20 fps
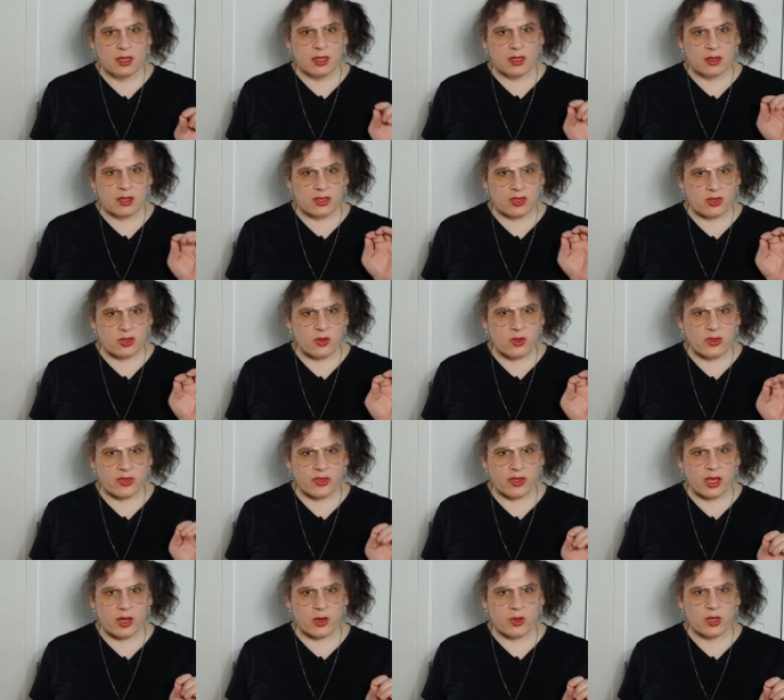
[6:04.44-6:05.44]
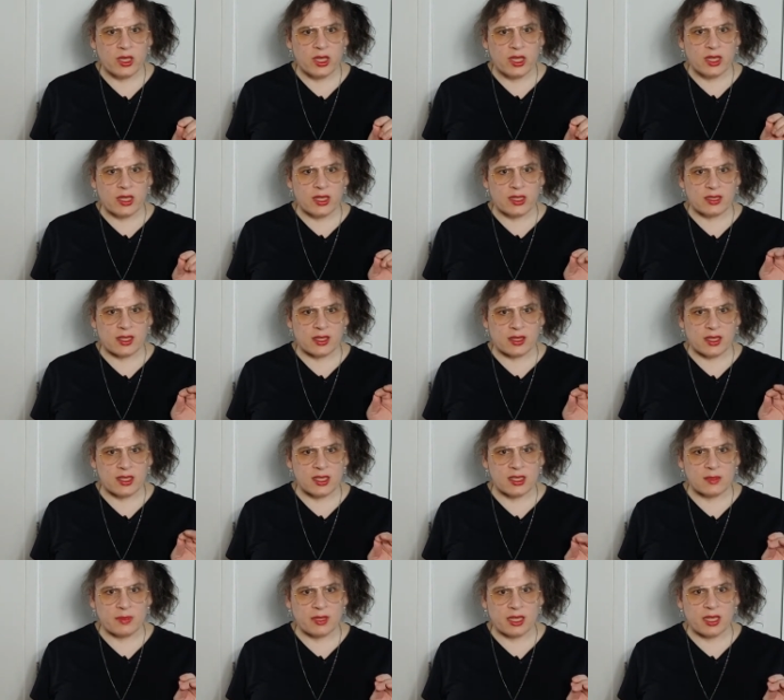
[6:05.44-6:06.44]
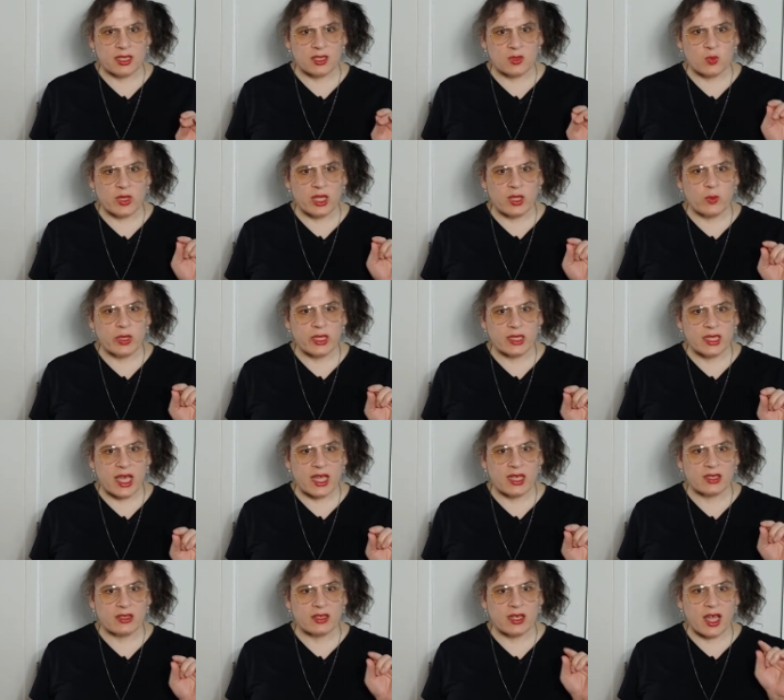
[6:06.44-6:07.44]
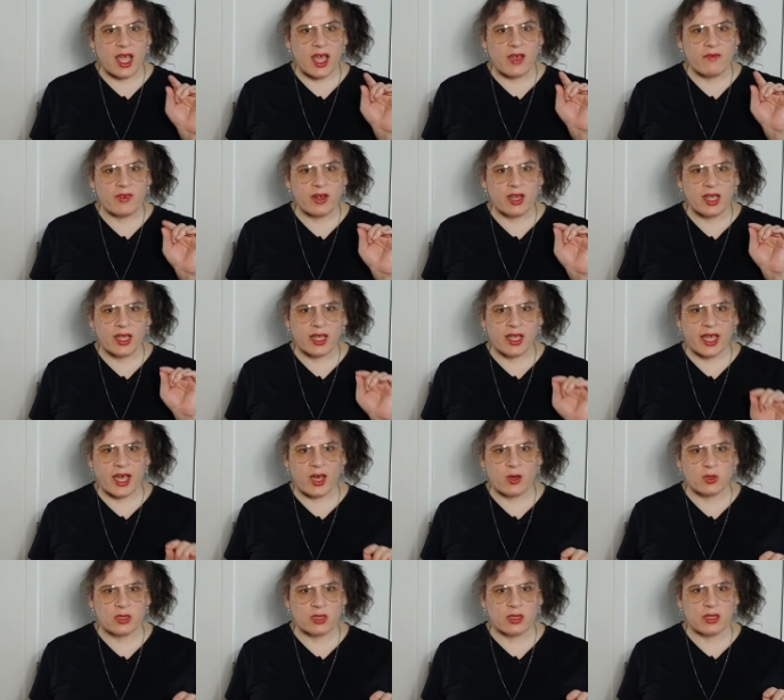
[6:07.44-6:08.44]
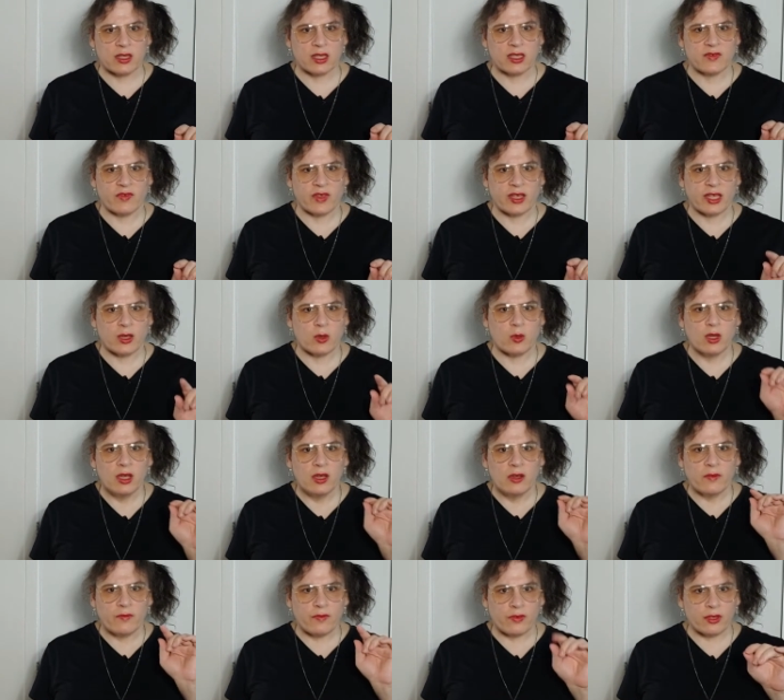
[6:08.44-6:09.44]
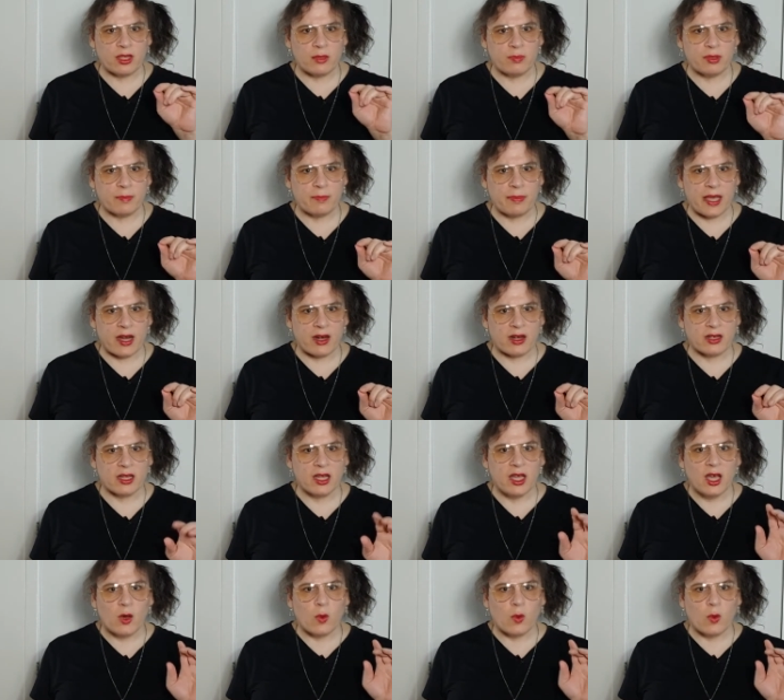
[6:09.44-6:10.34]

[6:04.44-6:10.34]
The truth, though, is that this is because Will Witt entered every encounter in this video fully prepared,